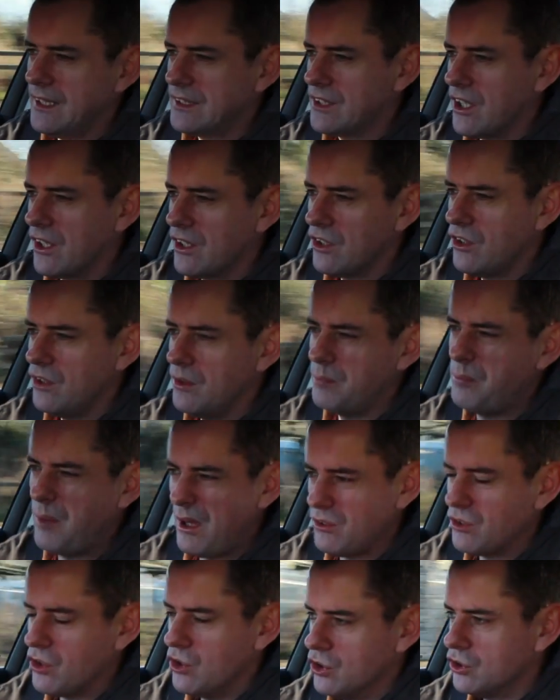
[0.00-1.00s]
it's got
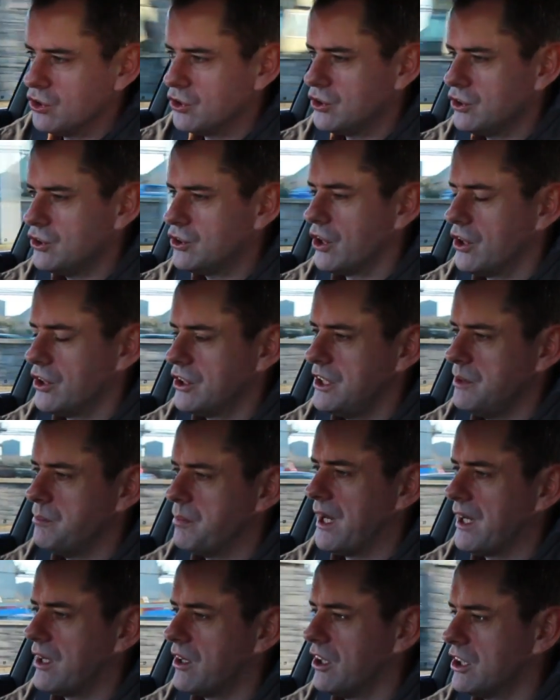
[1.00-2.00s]
about 130
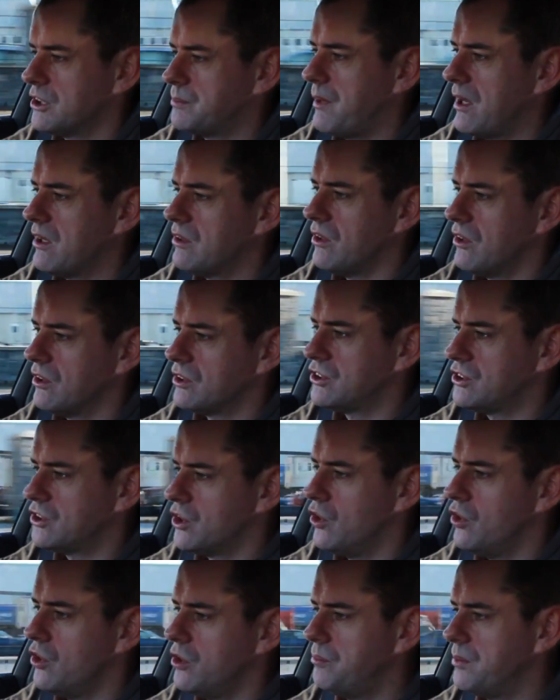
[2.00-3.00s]
brake horsepower or
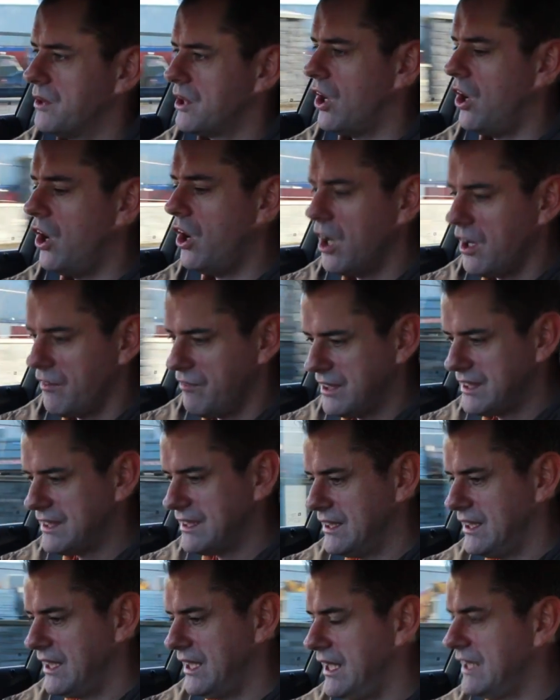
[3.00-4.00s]
so, but all of it
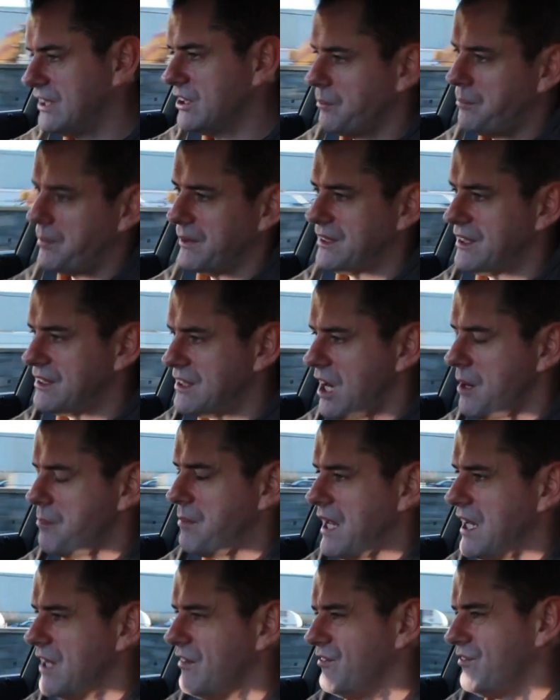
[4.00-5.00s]
is up at the top
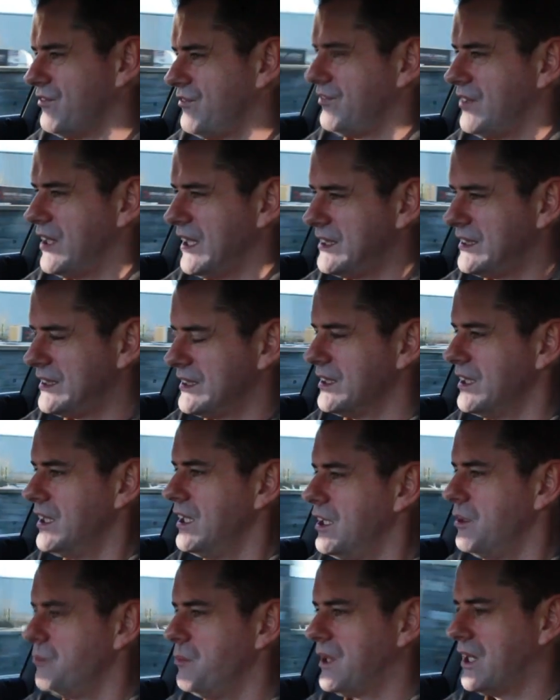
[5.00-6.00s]
end of this
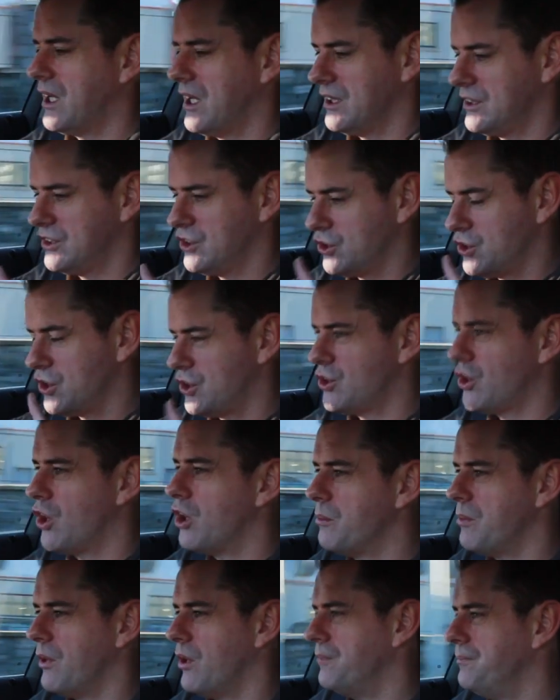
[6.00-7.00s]
because there's a
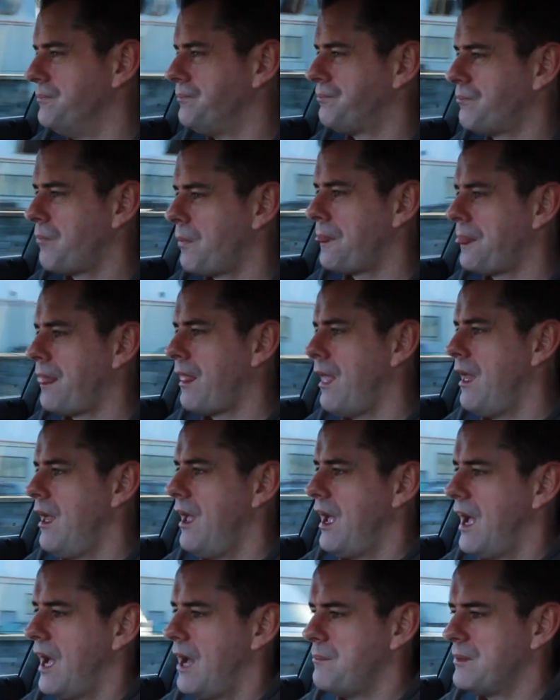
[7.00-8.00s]
turbo,
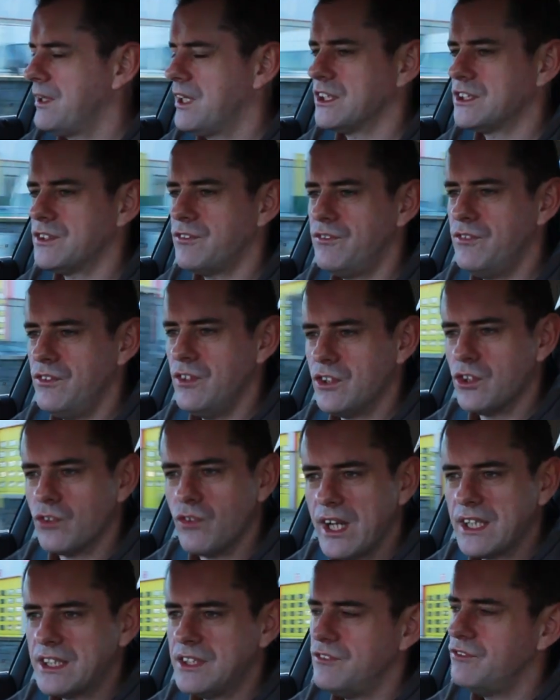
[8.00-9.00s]
because of
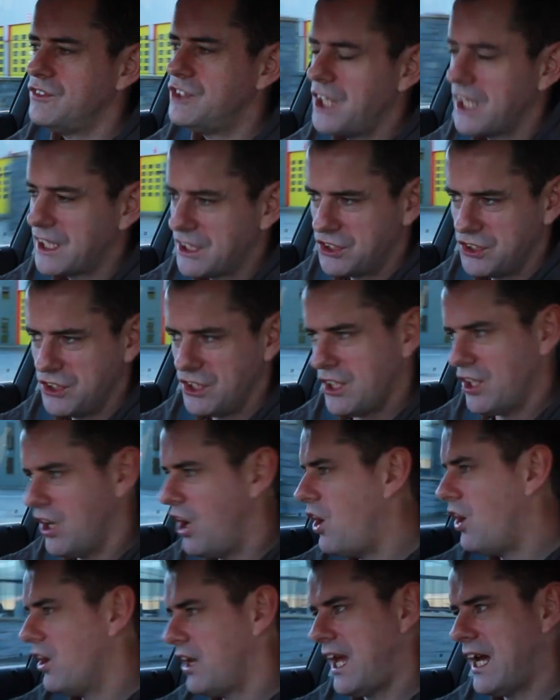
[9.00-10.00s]
direct injection and
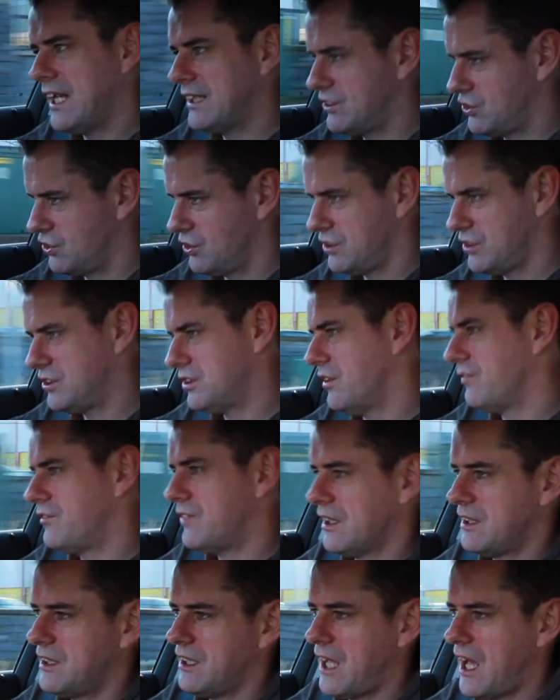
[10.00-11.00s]
all that sort of stuff
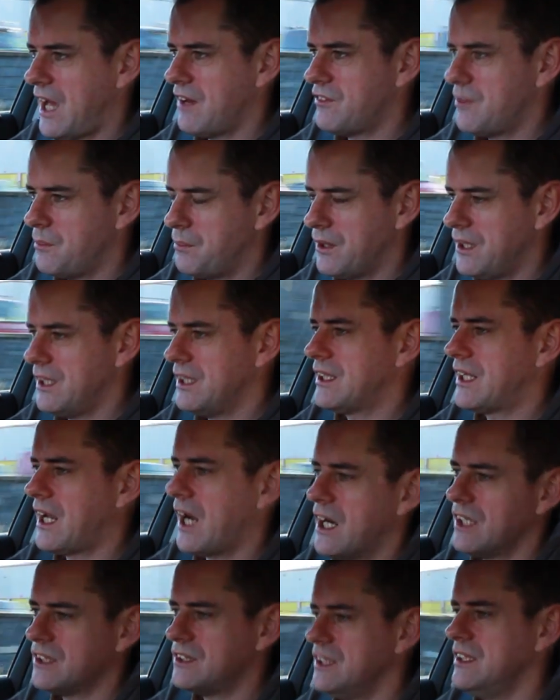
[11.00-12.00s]
that they have to put into
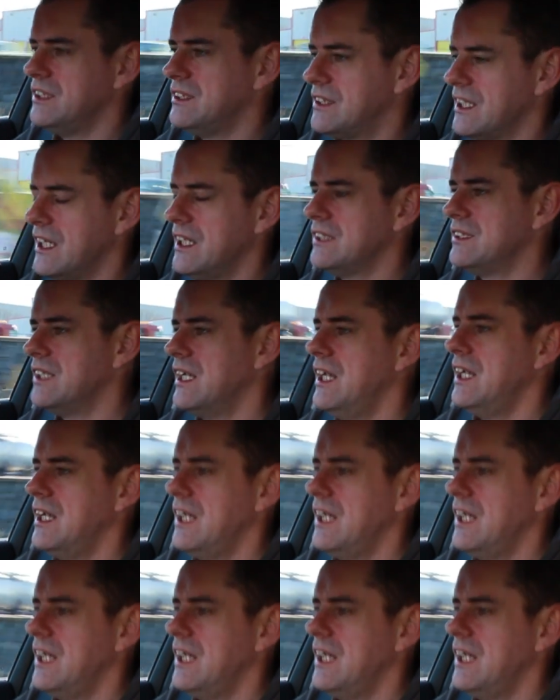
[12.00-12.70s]
cars these days.